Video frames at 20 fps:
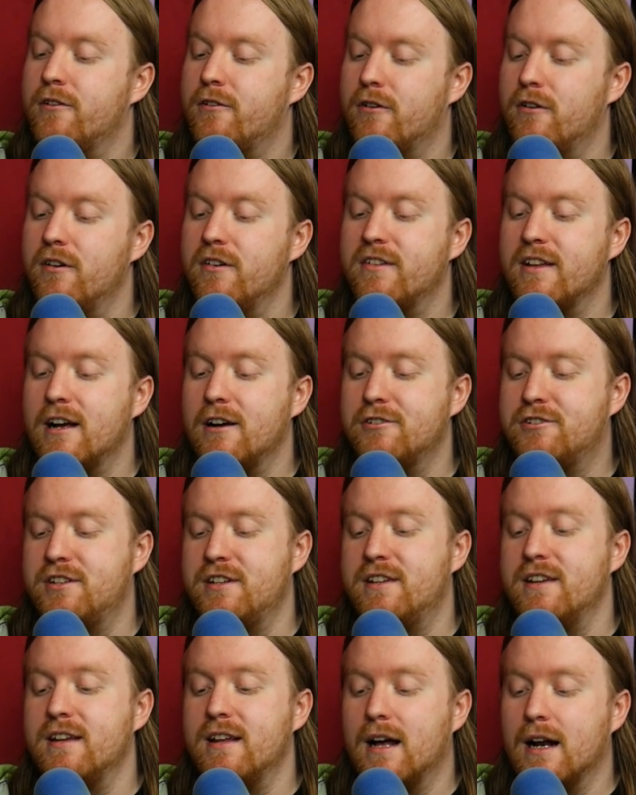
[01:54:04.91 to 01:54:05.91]
Turns out
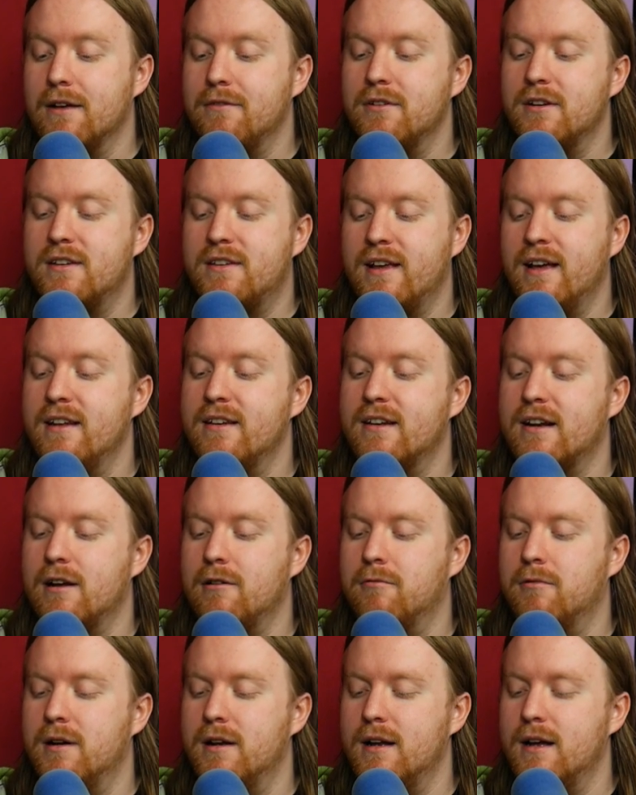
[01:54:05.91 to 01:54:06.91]
she did not even attend, and
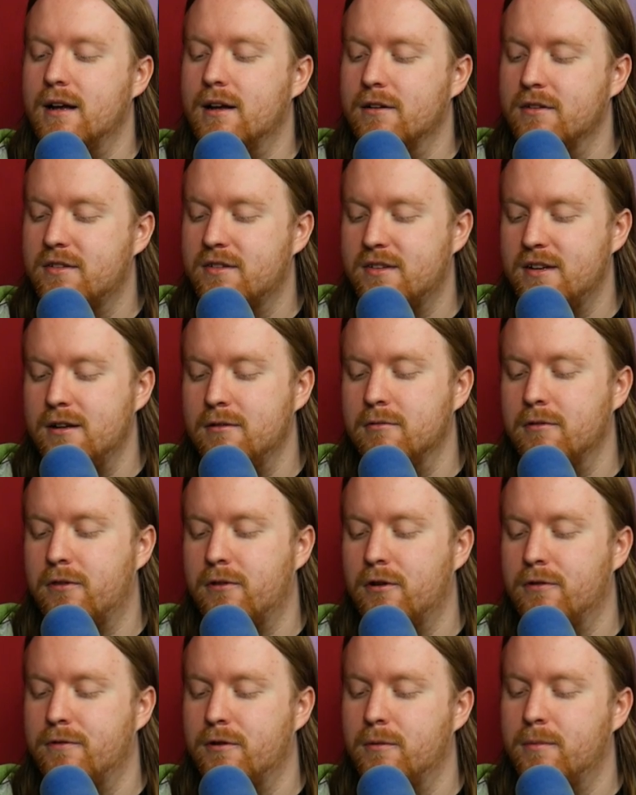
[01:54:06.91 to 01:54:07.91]
I went LC with
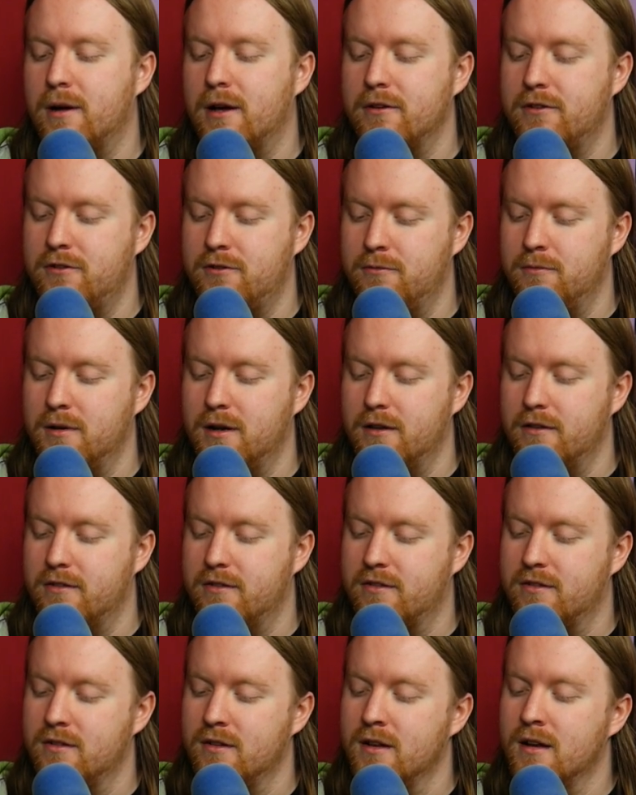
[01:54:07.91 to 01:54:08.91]
her for about two
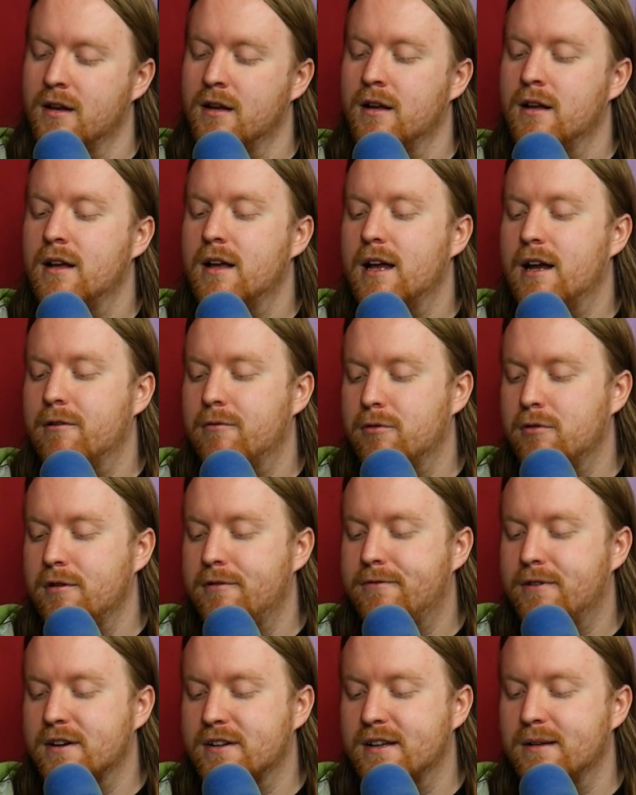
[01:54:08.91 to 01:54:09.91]
months. Yeah. It really
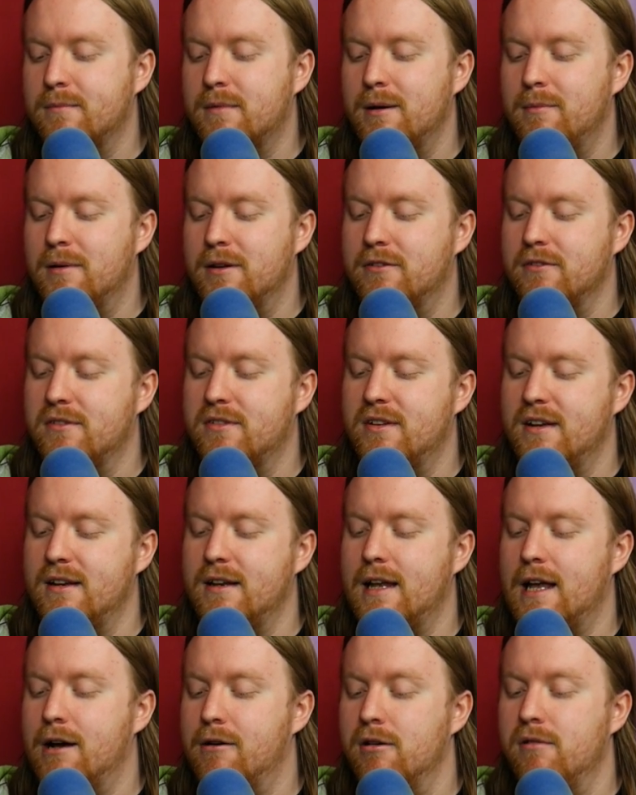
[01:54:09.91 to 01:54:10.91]
fucked up my mental state
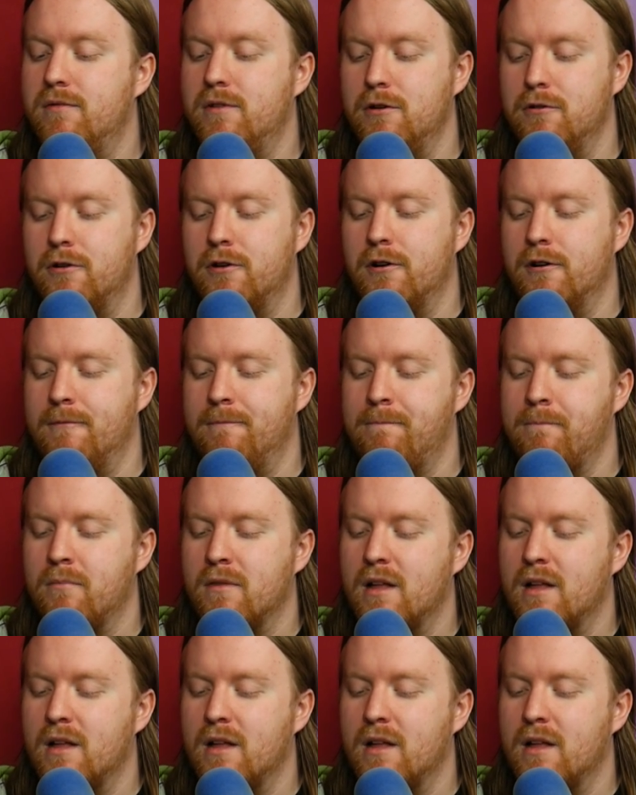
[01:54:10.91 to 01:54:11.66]
and how I viewed her.